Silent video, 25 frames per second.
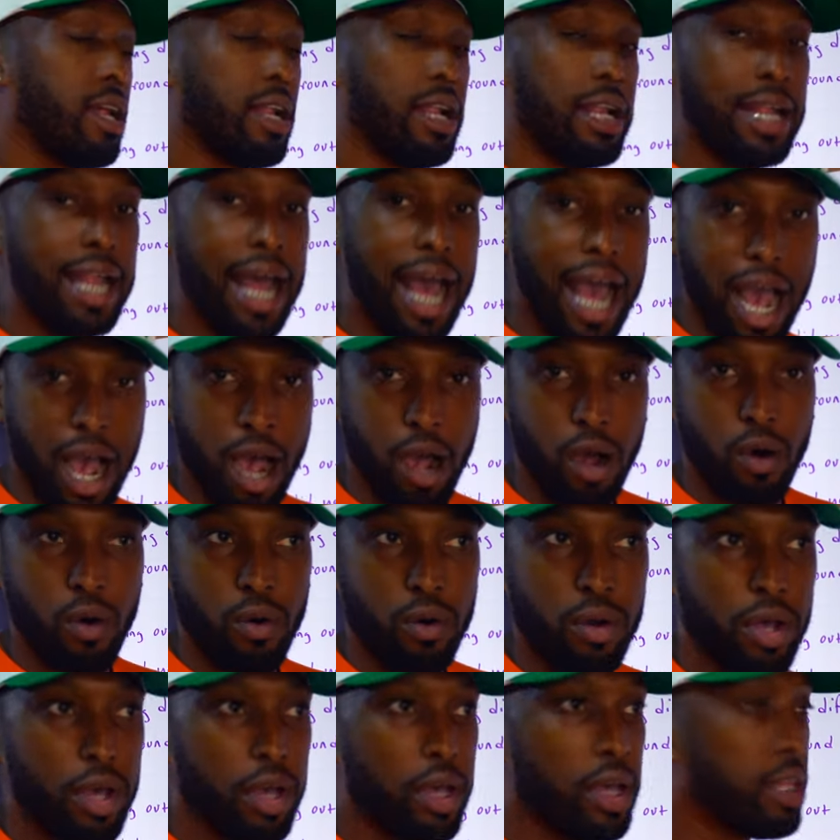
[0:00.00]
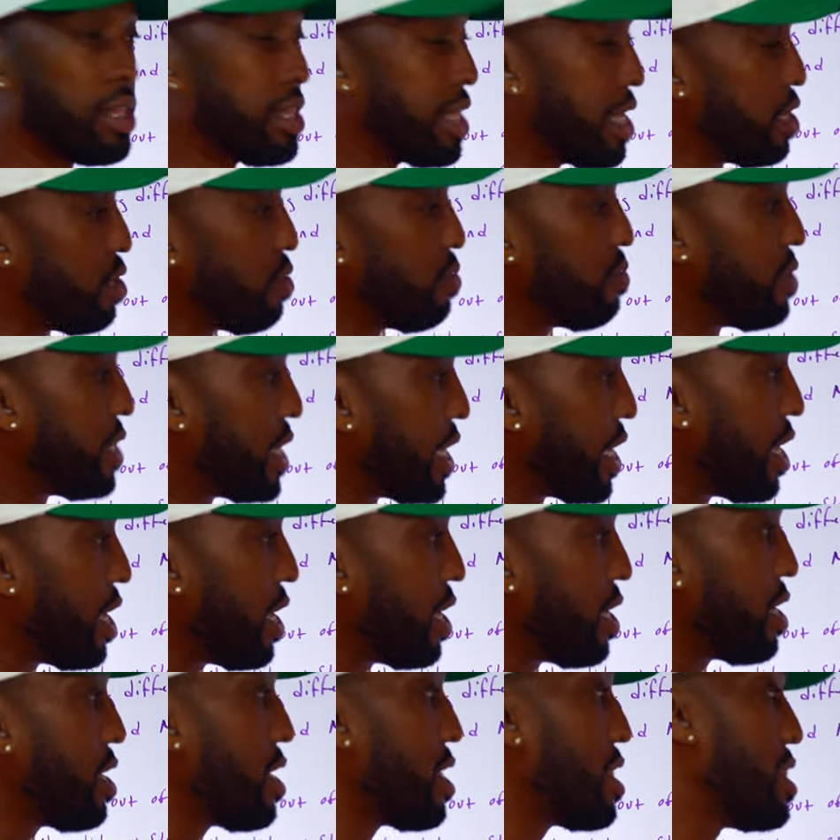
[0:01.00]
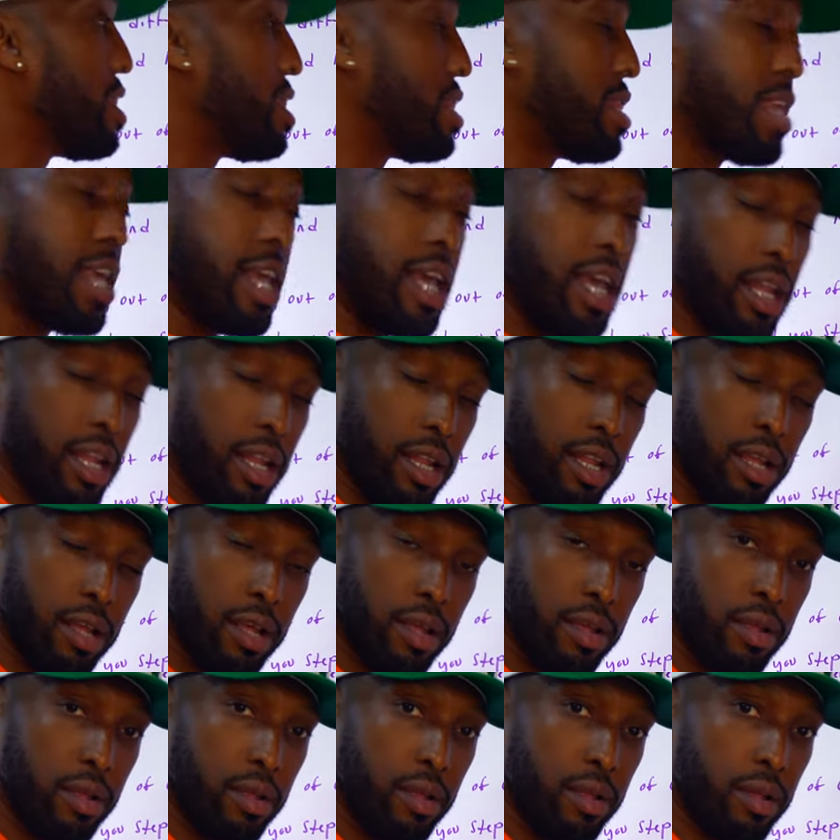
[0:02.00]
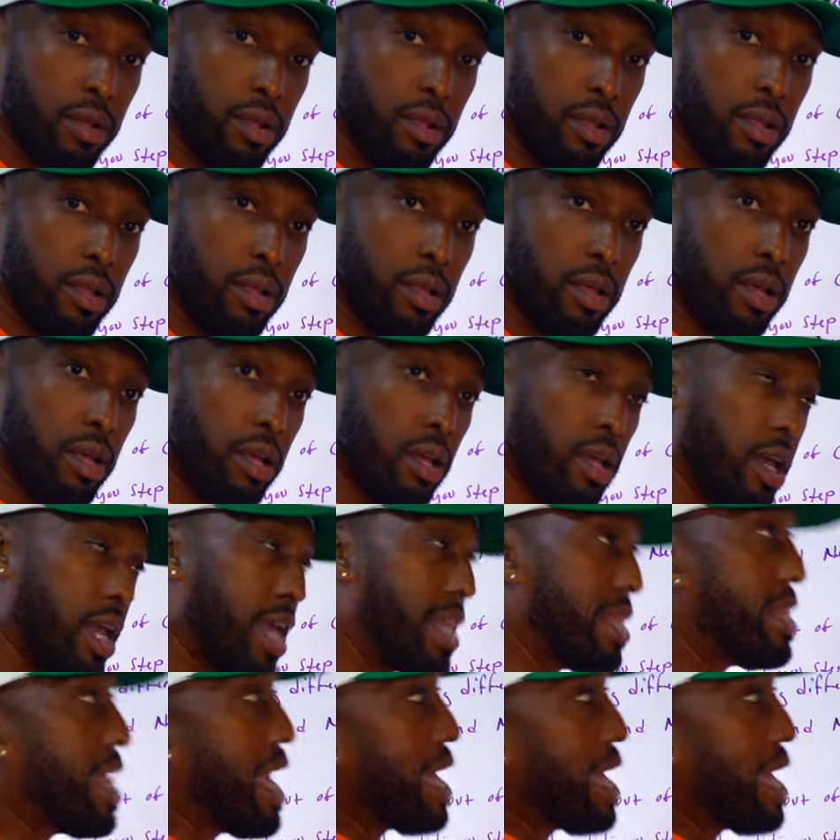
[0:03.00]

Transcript: now than you did then? And